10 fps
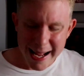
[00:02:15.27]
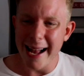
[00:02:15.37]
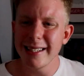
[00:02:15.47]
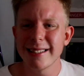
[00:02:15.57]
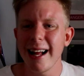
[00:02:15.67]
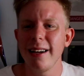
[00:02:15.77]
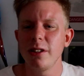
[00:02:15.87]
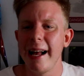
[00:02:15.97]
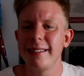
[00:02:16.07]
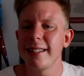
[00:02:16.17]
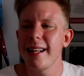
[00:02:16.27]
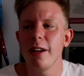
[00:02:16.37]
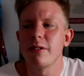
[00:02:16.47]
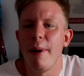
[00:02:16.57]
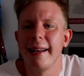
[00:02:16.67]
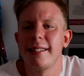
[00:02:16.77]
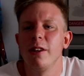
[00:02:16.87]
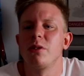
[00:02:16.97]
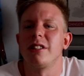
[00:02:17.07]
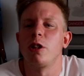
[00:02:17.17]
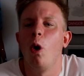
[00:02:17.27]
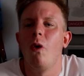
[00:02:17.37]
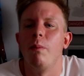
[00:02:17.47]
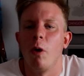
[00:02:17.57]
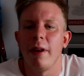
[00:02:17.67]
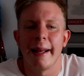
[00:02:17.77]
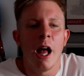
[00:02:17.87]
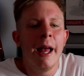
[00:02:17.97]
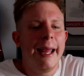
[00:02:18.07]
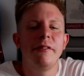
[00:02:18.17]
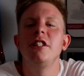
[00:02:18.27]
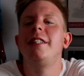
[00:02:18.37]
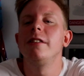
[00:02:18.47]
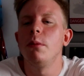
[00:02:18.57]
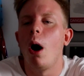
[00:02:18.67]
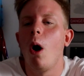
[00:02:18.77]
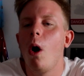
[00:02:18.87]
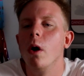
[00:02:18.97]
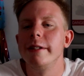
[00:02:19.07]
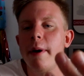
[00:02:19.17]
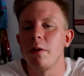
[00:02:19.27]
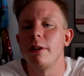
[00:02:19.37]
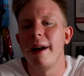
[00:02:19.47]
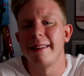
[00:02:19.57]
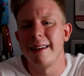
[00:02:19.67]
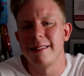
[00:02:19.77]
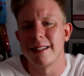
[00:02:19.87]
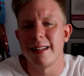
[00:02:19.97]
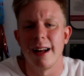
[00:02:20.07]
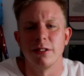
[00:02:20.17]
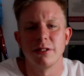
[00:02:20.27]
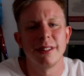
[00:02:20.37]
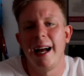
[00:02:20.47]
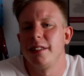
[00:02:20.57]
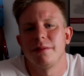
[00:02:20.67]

AJ Styles' mic skills just horrible. Like, even Jinder Mahal is better on the mic than AJ Styles.